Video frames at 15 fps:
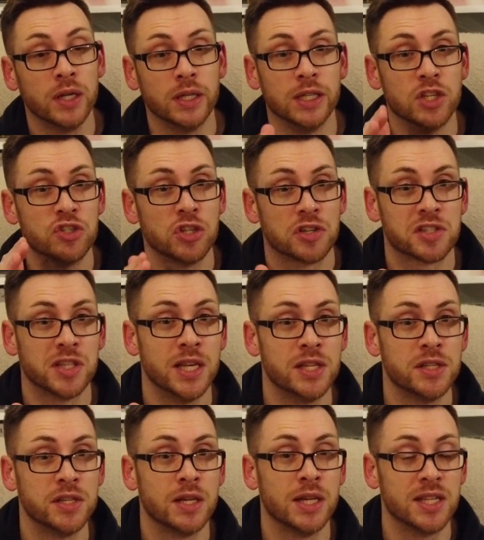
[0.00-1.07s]
It's just
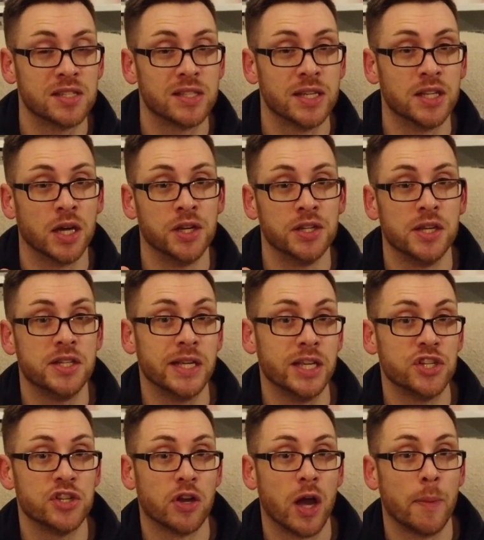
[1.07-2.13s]
listed under
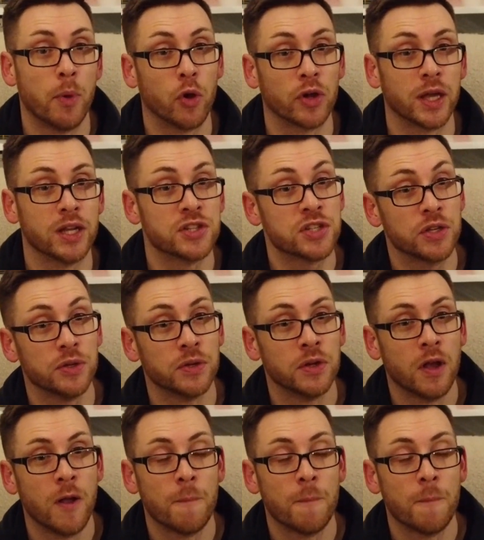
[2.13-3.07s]
DJI Pocket 2.